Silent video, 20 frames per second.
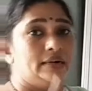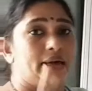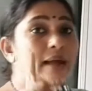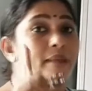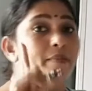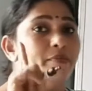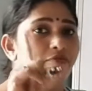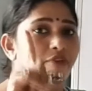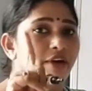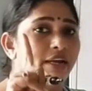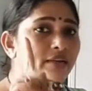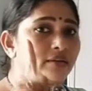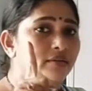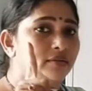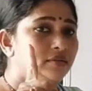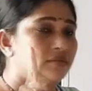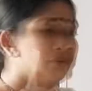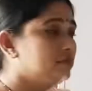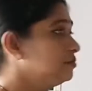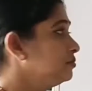type 1.
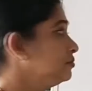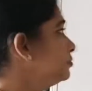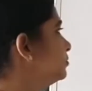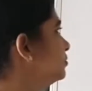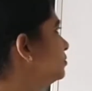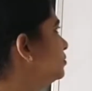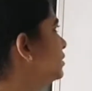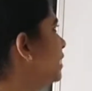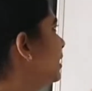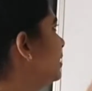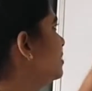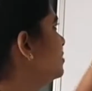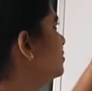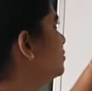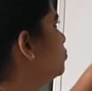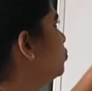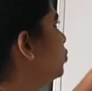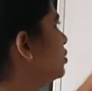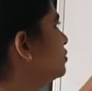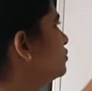That is
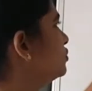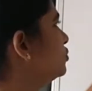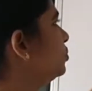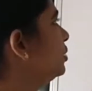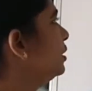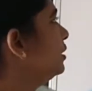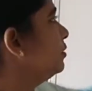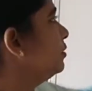possible,